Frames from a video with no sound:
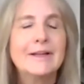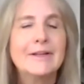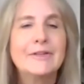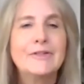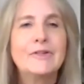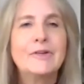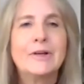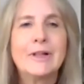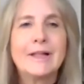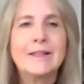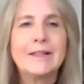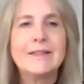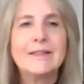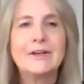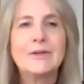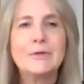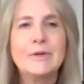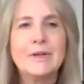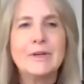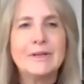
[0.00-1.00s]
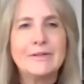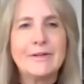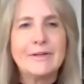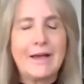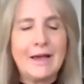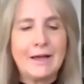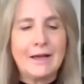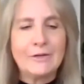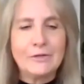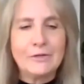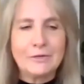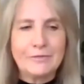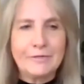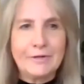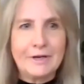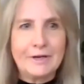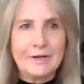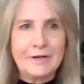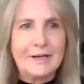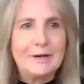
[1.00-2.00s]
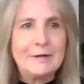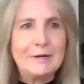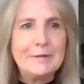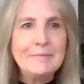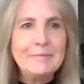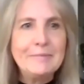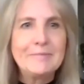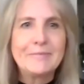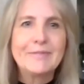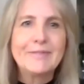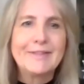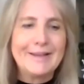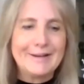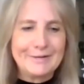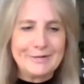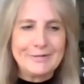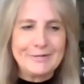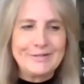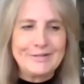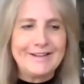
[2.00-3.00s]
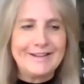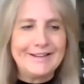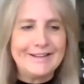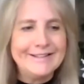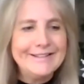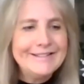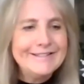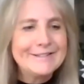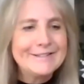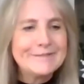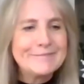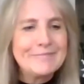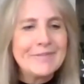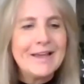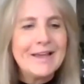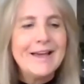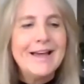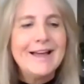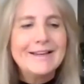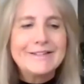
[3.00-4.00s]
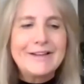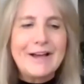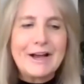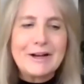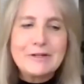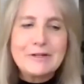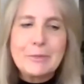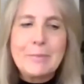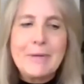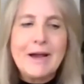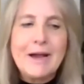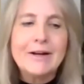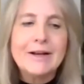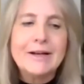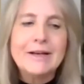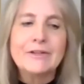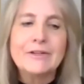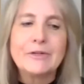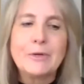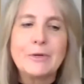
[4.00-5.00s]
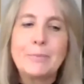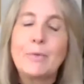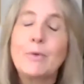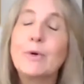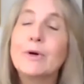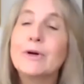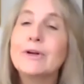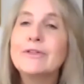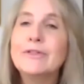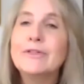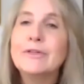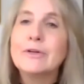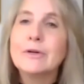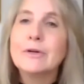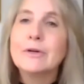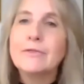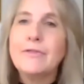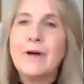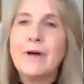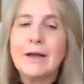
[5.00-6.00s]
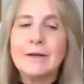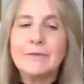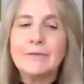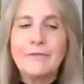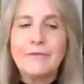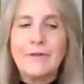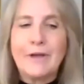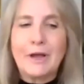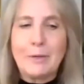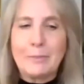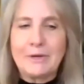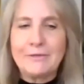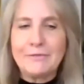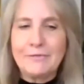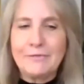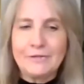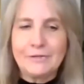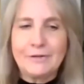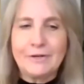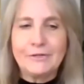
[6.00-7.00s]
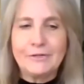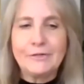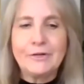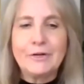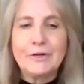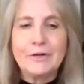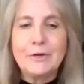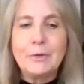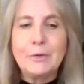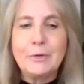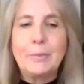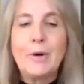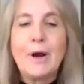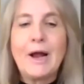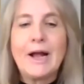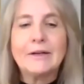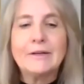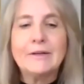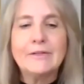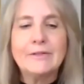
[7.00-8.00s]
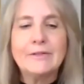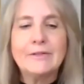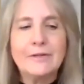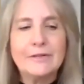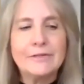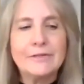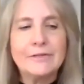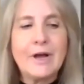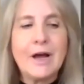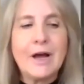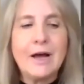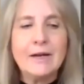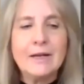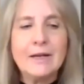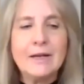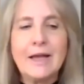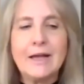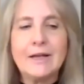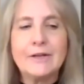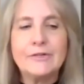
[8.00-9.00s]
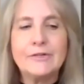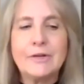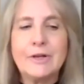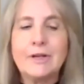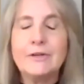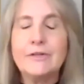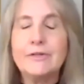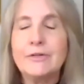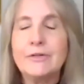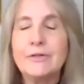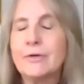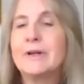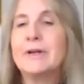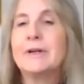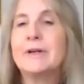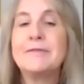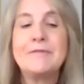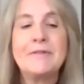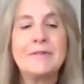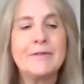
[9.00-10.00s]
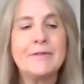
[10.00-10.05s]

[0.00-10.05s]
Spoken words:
Jill, I think you need to add your video. There she is. Dr. Barron is a board-certified family physician who practices cutting-edge integrative